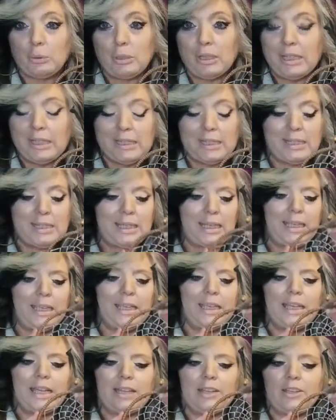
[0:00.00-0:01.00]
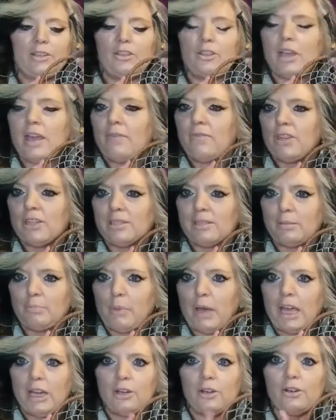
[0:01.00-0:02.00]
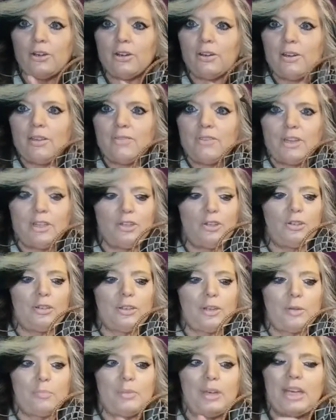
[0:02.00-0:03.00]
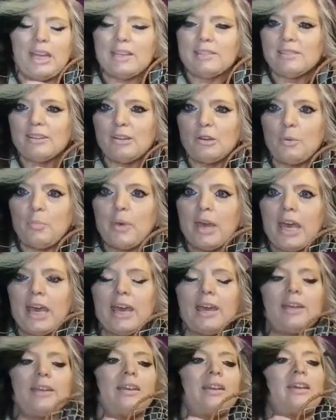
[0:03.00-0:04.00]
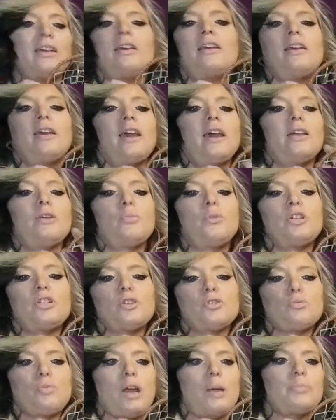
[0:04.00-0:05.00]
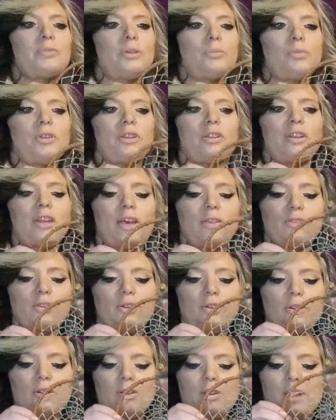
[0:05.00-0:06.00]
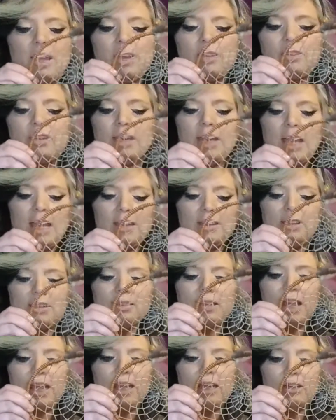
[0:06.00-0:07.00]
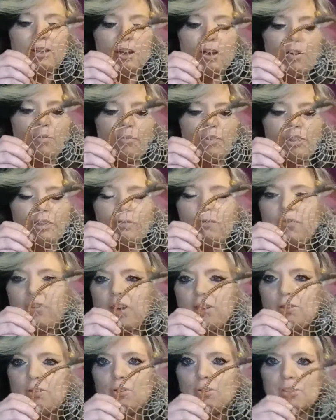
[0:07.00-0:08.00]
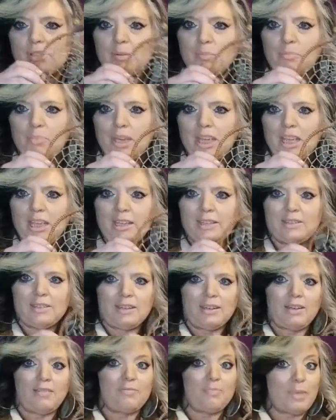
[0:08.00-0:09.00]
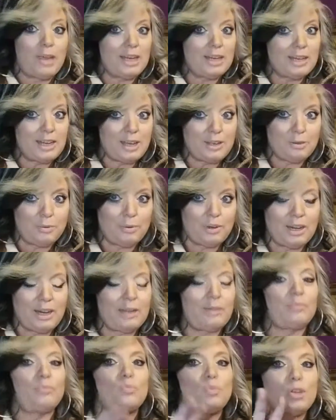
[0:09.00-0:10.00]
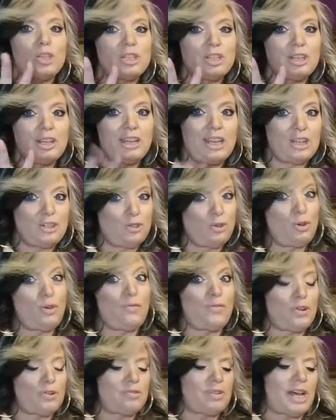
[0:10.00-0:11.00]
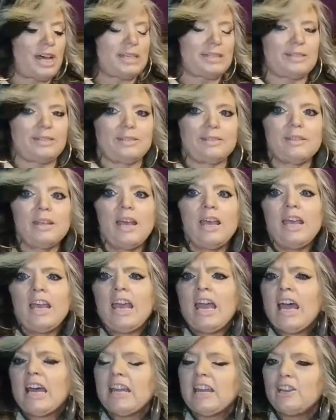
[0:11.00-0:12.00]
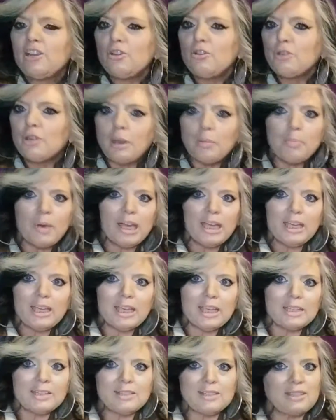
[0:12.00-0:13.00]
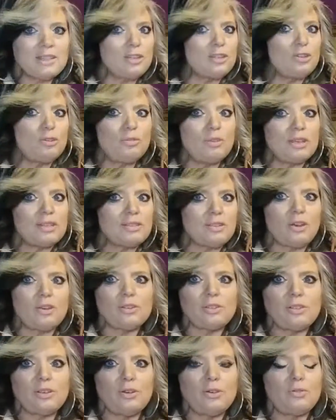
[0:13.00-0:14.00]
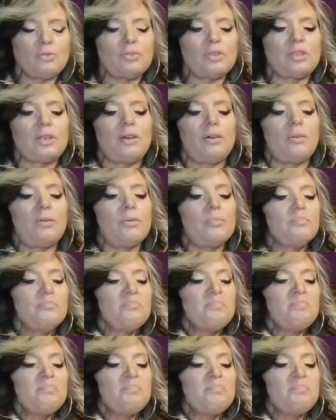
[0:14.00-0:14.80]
really sticky, and then you have the spider, and then your little medicinal bag. And we just wrapped it with leather, and then had these hanging off with the feathers and beads, and I've made another one. I went to like 2 of her classes. And I know you can buy kits to do this also, so